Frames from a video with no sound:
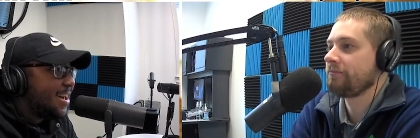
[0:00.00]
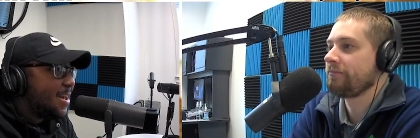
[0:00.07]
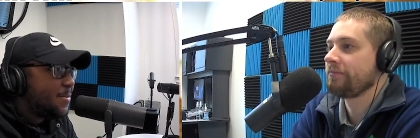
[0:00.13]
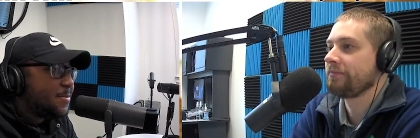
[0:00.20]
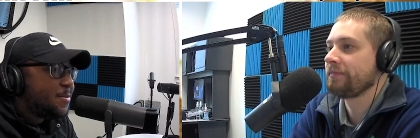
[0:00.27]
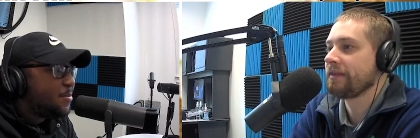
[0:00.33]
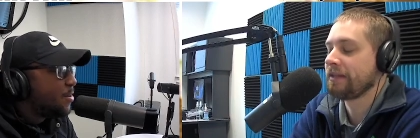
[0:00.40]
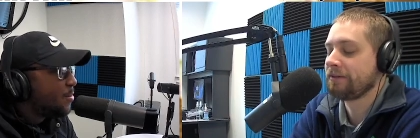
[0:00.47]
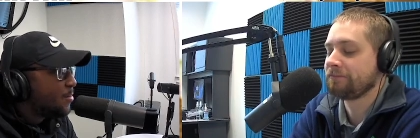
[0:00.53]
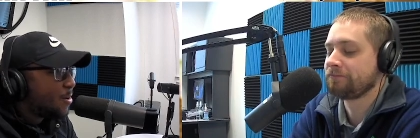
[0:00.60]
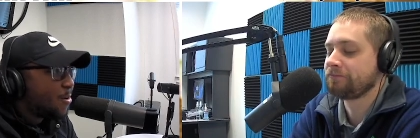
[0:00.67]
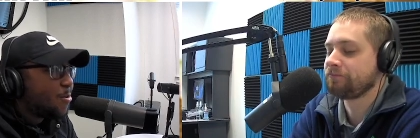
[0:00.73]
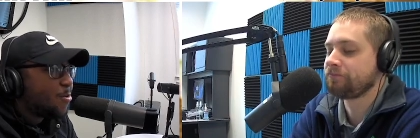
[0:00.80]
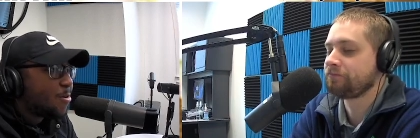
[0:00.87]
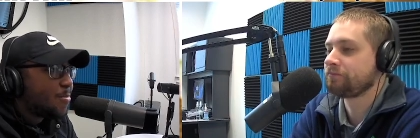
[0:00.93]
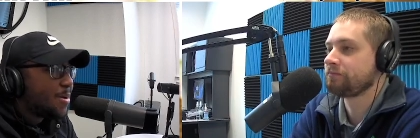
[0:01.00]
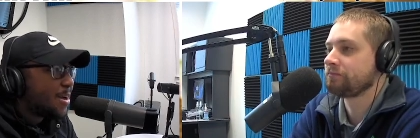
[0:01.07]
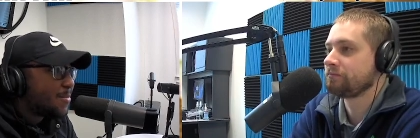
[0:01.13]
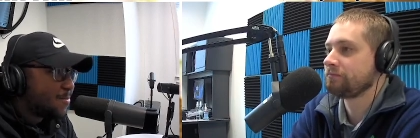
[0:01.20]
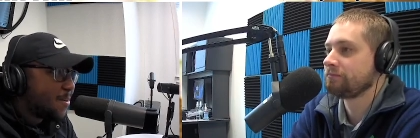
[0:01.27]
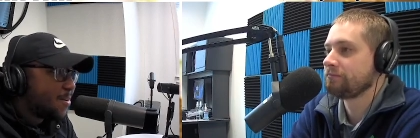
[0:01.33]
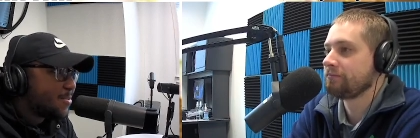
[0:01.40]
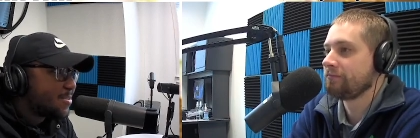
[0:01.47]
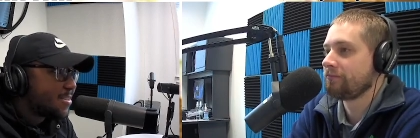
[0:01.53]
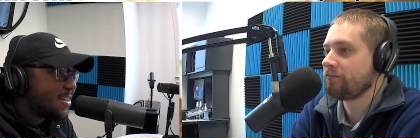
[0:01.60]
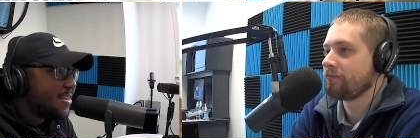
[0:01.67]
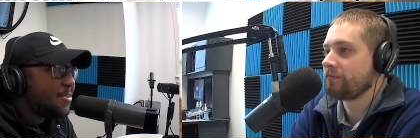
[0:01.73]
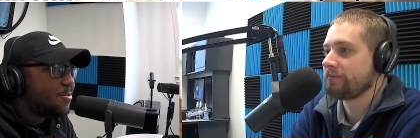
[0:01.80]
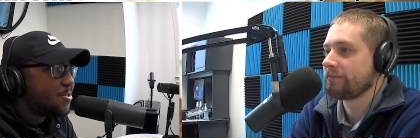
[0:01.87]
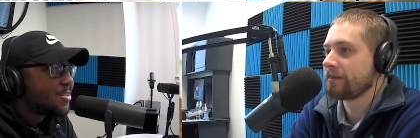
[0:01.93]
Speaker 1: If you don't go quarterback first
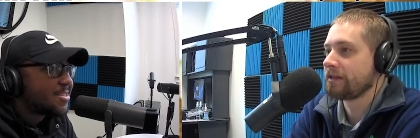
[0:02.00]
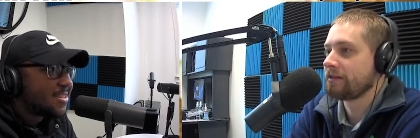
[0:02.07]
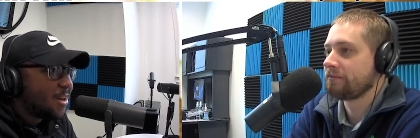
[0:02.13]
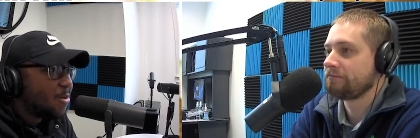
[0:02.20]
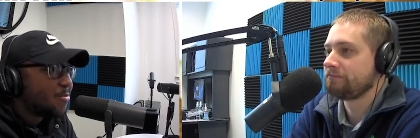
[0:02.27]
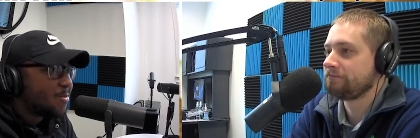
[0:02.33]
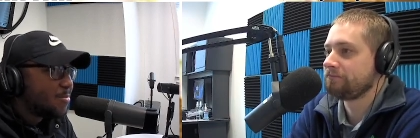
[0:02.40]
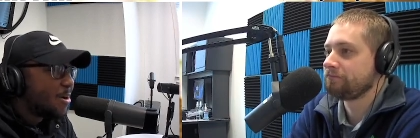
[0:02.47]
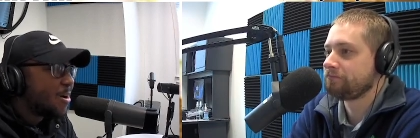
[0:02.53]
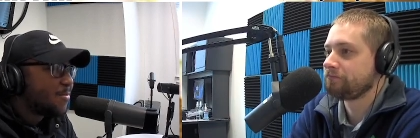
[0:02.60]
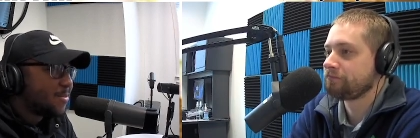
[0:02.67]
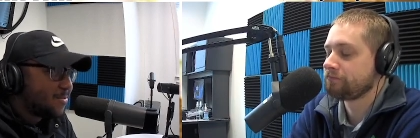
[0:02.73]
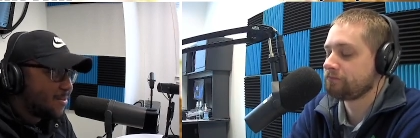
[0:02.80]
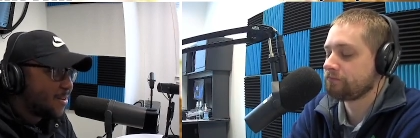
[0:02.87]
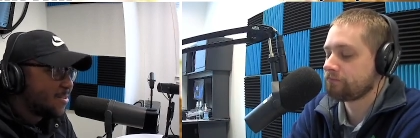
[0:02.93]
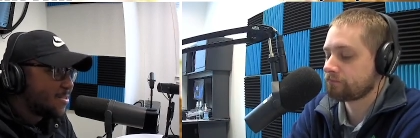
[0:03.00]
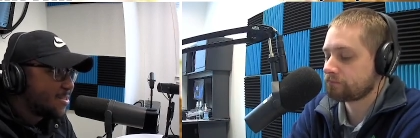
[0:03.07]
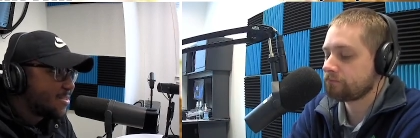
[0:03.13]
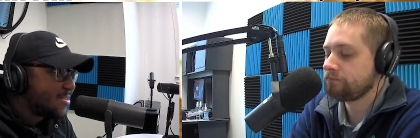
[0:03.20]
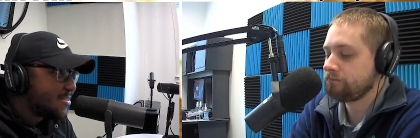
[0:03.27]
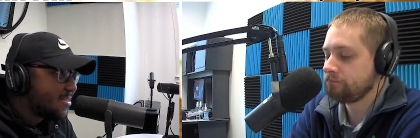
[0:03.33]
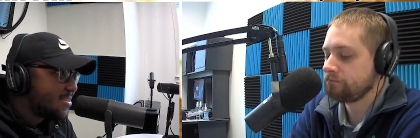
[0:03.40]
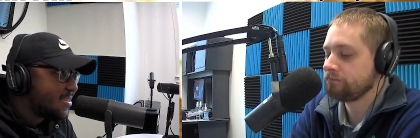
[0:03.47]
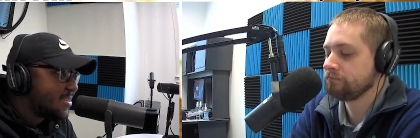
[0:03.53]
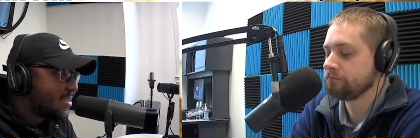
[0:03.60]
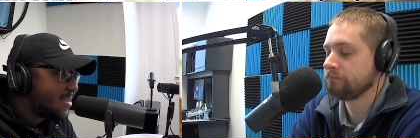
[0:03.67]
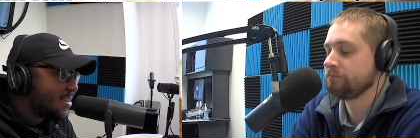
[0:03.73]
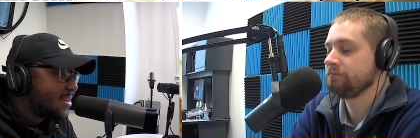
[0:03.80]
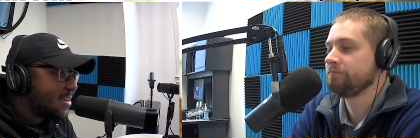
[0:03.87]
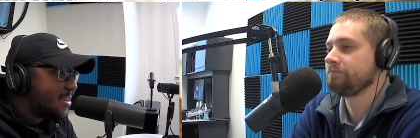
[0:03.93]
and you just go with Marvin 1st
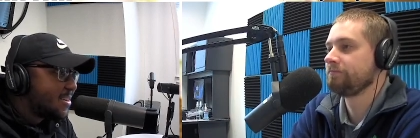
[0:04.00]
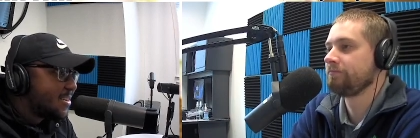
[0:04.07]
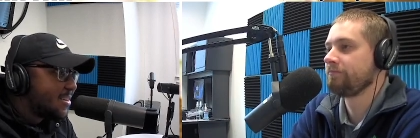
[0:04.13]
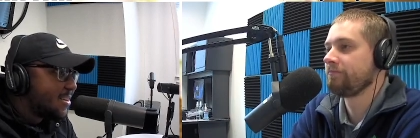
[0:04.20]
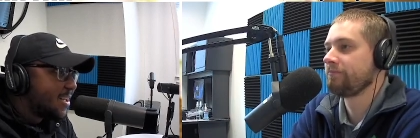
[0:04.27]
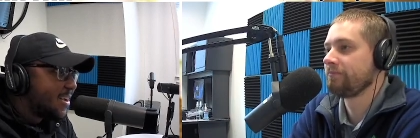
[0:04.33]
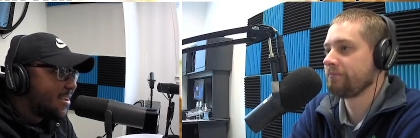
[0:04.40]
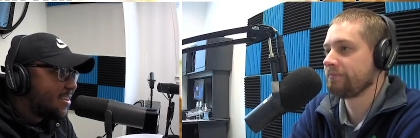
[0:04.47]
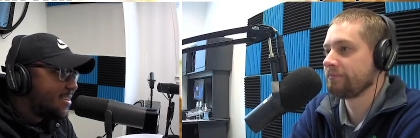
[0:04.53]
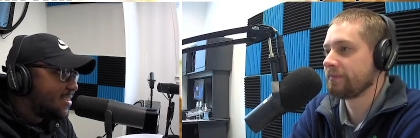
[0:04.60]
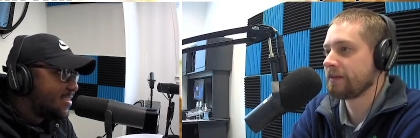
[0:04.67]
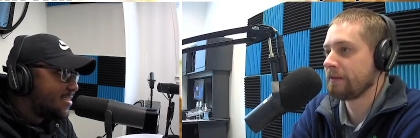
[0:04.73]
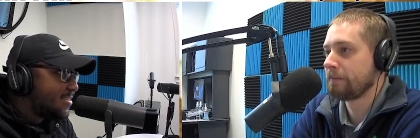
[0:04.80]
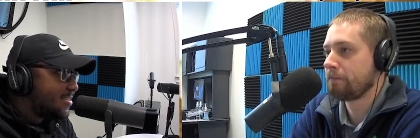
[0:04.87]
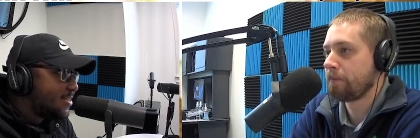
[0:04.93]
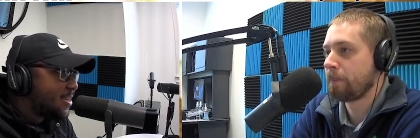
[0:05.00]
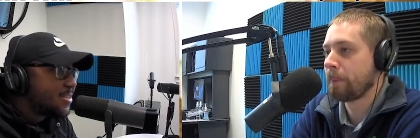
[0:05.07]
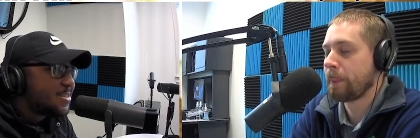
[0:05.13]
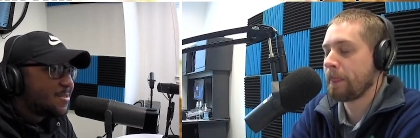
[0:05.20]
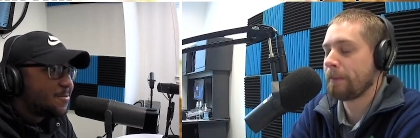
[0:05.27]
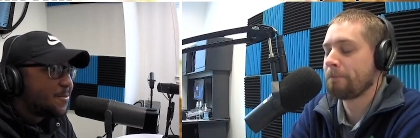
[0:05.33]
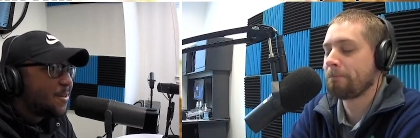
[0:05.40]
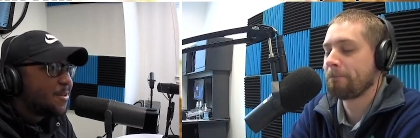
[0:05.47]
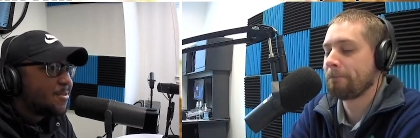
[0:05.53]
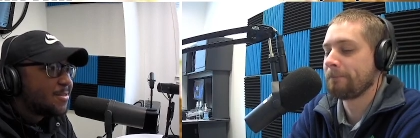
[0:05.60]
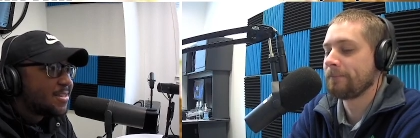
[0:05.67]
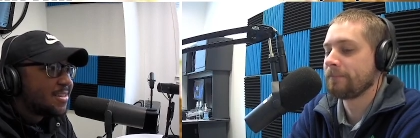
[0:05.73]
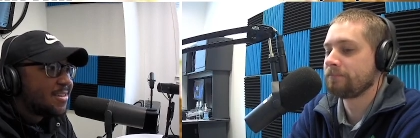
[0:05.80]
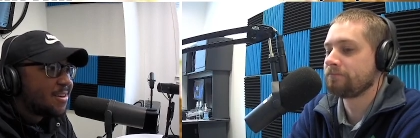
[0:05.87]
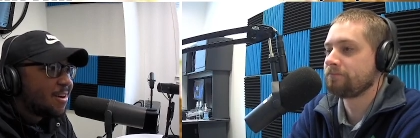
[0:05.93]
mm -hmm. like Justin
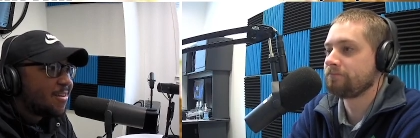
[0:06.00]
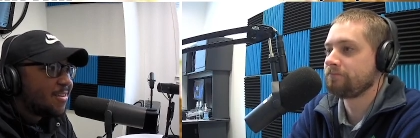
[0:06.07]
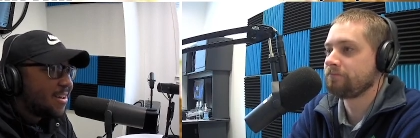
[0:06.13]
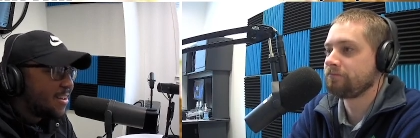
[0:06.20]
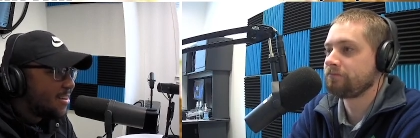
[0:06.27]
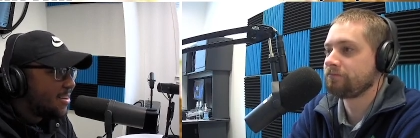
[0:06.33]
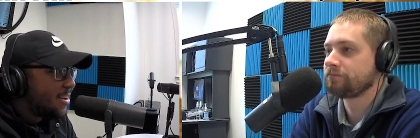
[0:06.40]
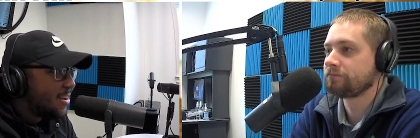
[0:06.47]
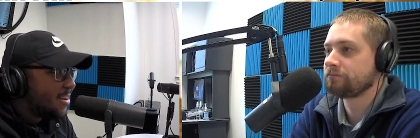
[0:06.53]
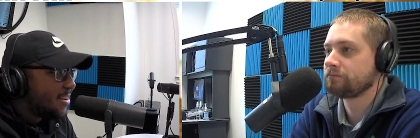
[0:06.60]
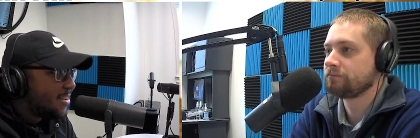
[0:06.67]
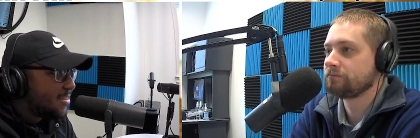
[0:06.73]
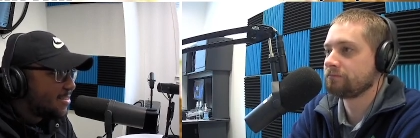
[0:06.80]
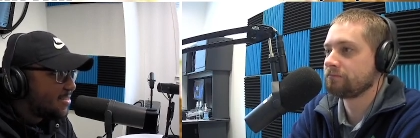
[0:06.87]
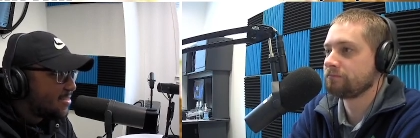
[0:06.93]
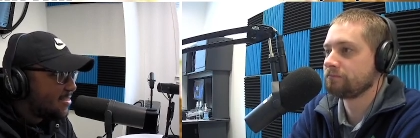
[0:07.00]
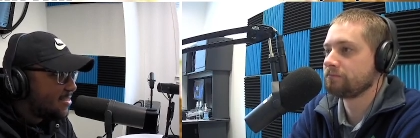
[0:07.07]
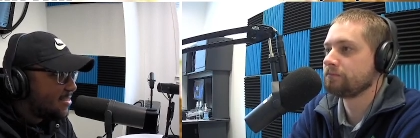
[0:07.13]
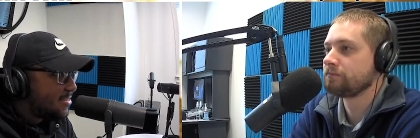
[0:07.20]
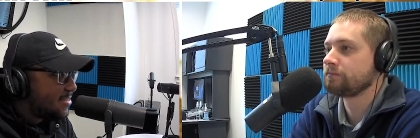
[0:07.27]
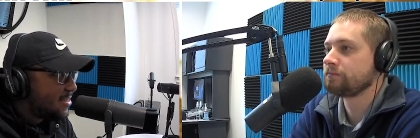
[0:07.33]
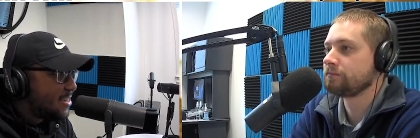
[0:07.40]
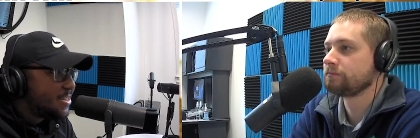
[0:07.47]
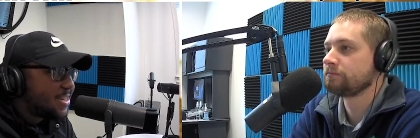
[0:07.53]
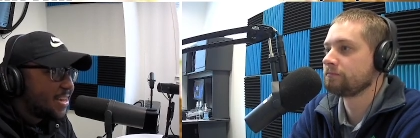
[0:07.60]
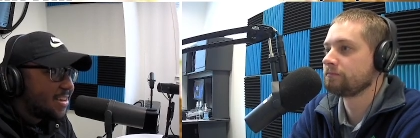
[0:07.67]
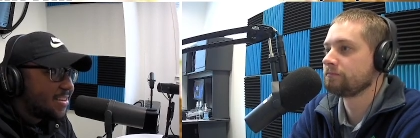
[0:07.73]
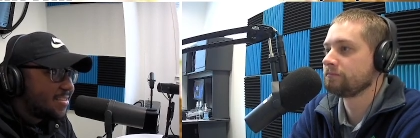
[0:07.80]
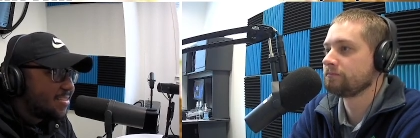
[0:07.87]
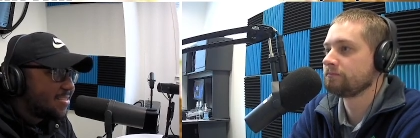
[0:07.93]
Fields and and uh,
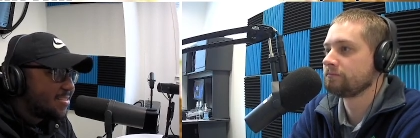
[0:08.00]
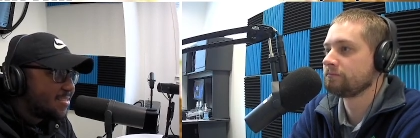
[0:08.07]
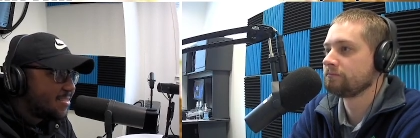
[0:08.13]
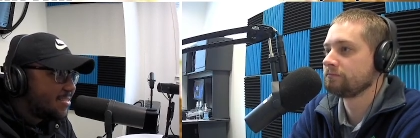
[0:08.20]
DJ